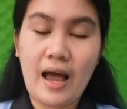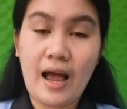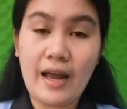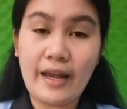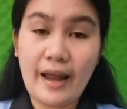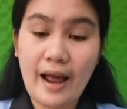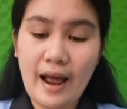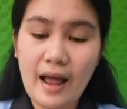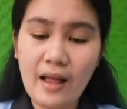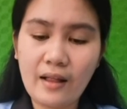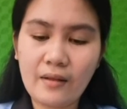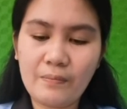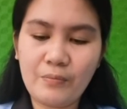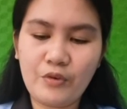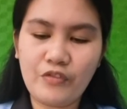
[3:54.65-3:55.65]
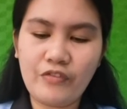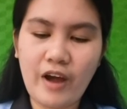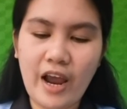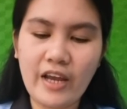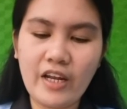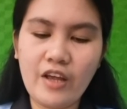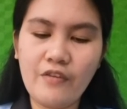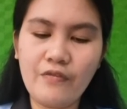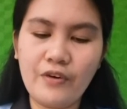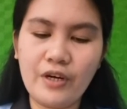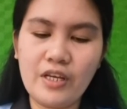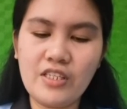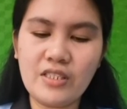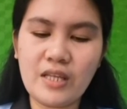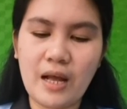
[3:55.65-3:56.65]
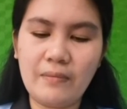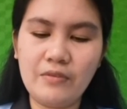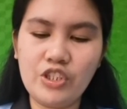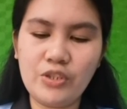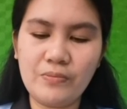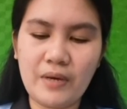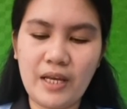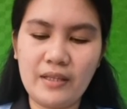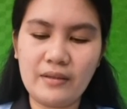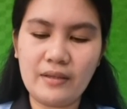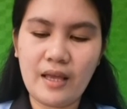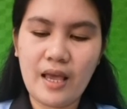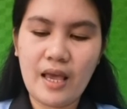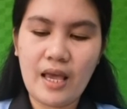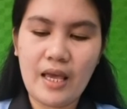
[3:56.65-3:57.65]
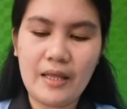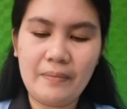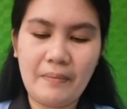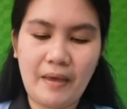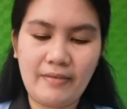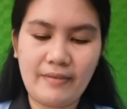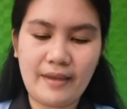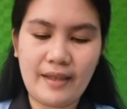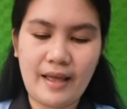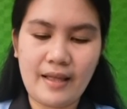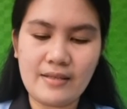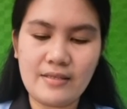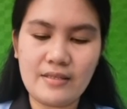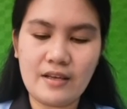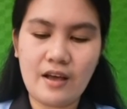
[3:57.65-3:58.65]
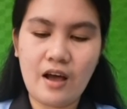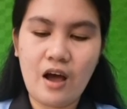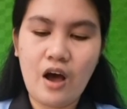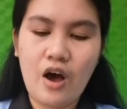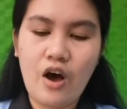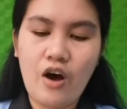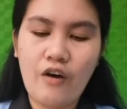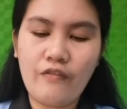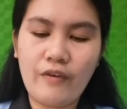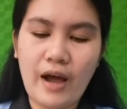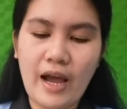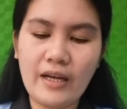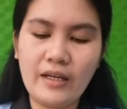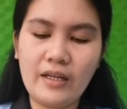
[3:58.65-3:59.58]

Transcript: an act providing for establishment and maintenance of an